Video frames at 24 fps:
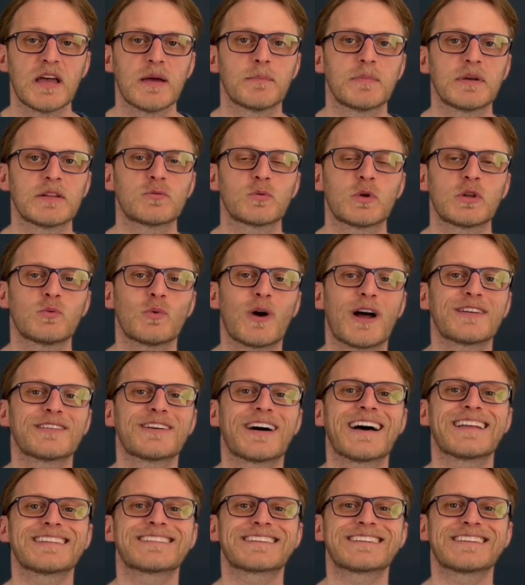between
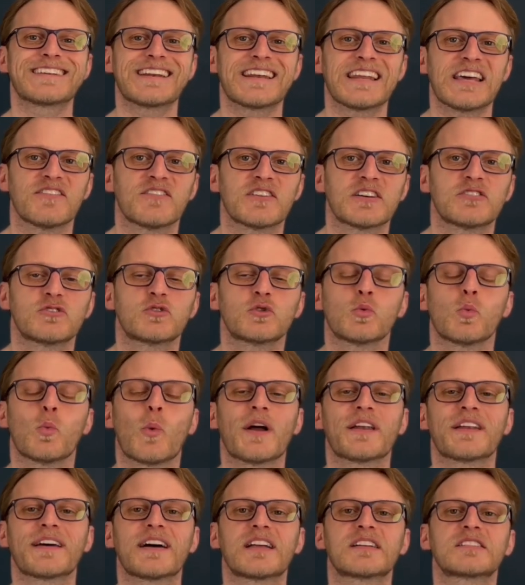111 to
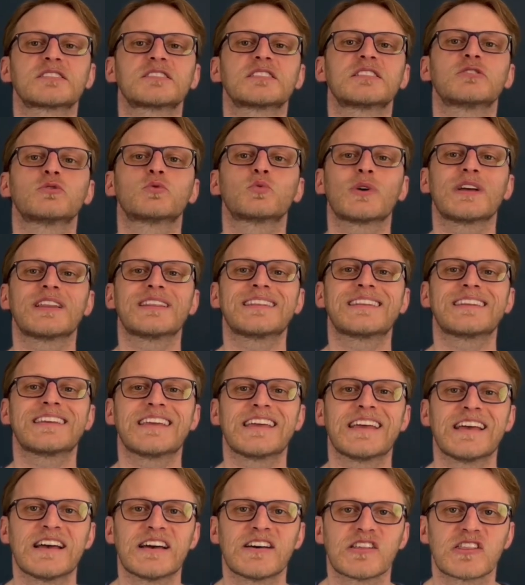
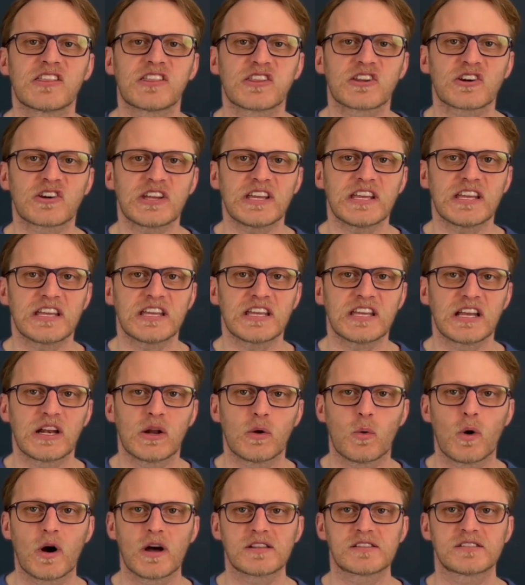123
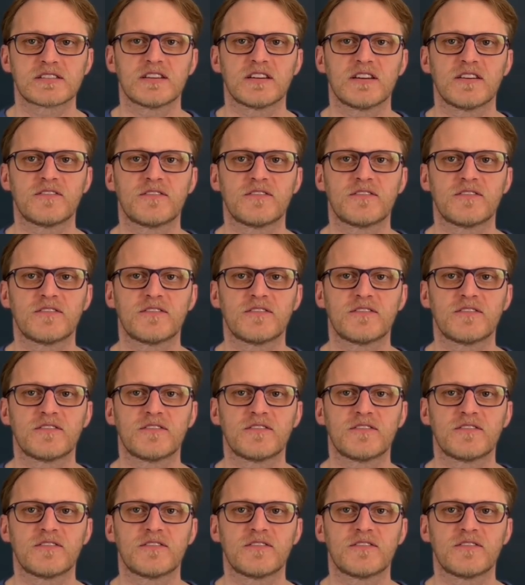kilowatts.